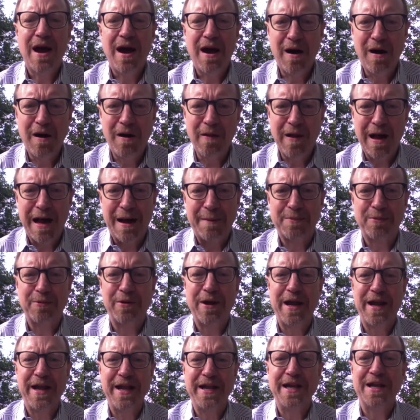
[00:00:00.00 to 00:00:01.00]
all
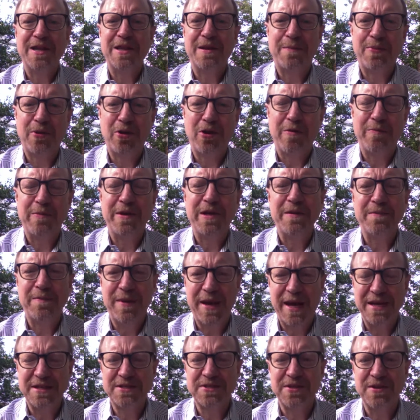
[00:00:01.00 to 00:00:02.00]
operating in the Permian
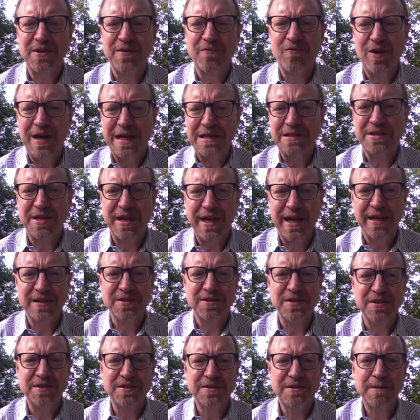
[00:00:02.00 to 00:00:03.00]
Basin of West
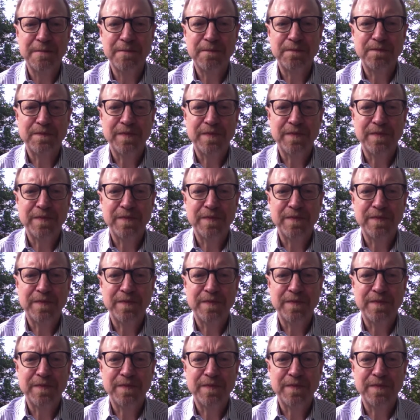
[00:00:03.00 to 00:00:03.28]
Texas.